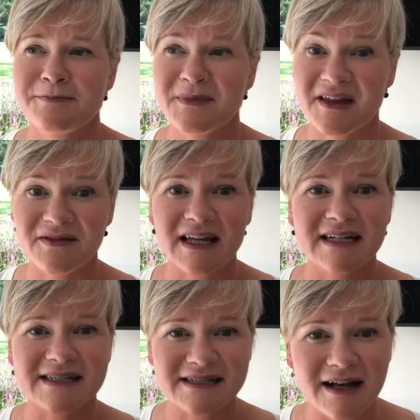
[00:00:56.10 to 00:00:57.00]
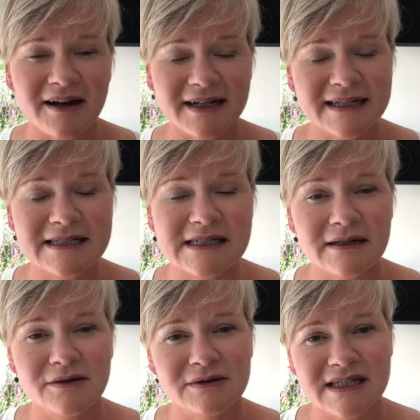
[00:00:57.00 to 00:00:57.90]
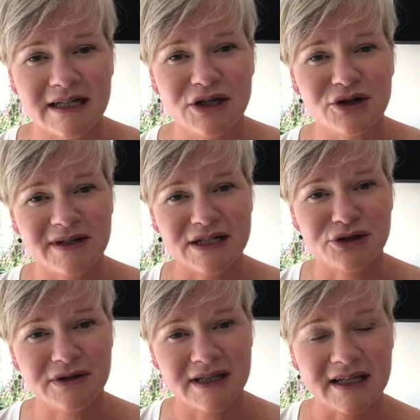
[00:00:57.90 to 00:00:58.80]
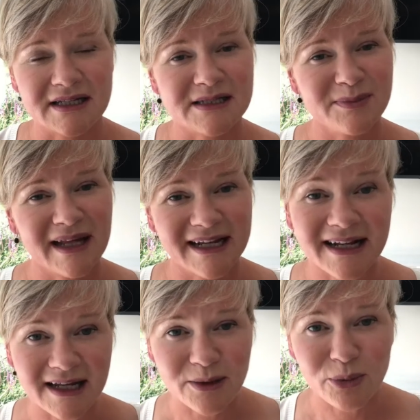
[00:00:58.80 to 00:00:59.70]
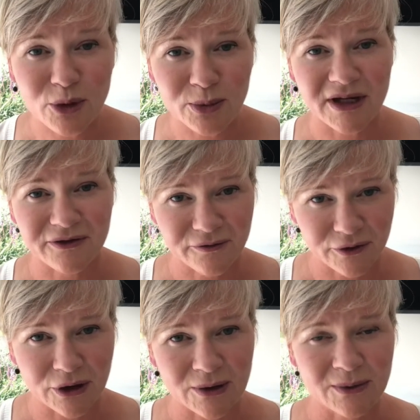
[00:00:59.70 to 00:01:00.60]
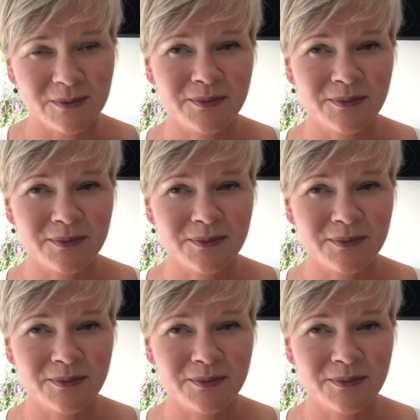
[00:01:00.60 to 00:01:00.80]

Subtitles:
if they decide on taking your history that it's medically appropriate for you.